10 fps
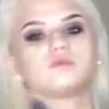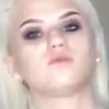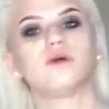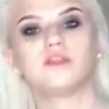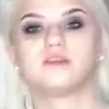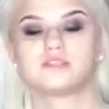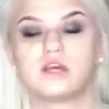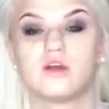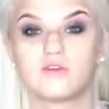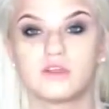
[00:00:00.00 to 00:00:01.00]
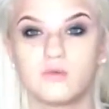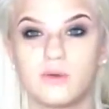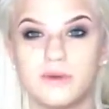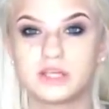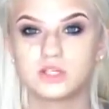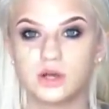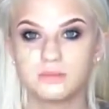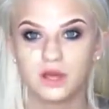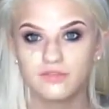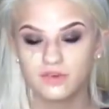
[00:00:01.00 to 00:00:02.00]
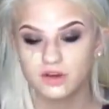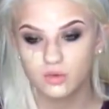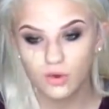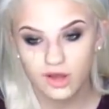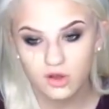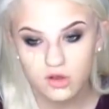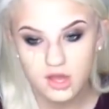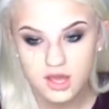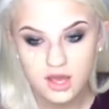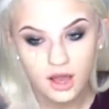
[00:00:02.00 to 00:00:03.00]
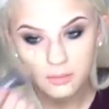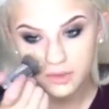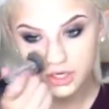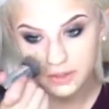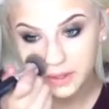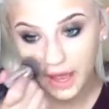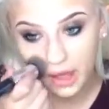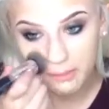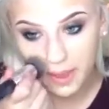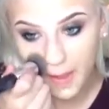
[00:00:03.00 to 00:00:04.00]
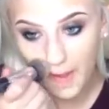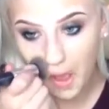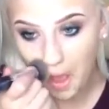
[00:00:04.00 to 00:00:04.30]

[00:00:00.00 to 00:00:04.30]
or redness that I really want to make sure I'm covering well, I'm going to dab it